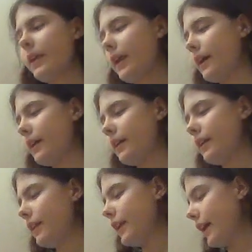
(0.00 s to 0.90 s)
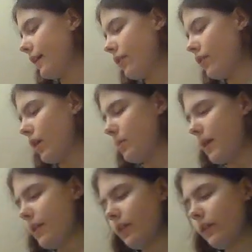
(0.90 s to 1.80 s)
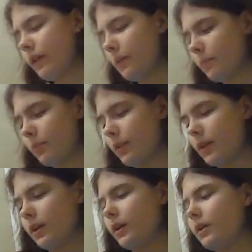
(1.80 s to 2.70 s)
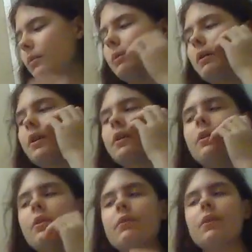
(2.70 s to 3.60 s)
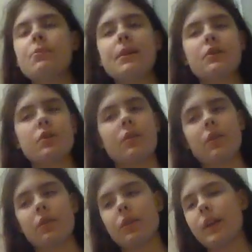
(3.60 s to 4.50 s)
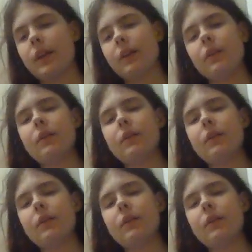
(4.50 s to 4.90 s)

And yeah, so basically what you want to do is first make sure this is clean.